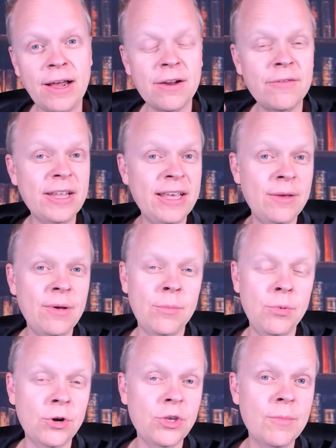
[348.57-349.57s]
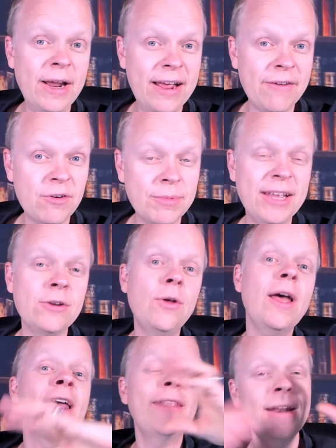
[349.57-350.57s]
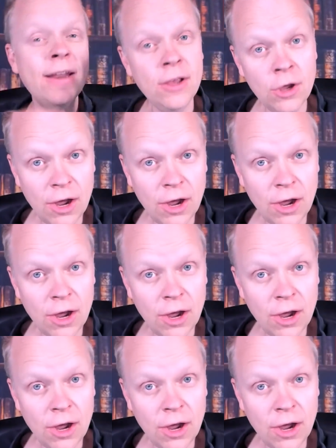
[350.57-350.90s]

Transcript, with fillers: out of an e a book you might have from Kindle and then,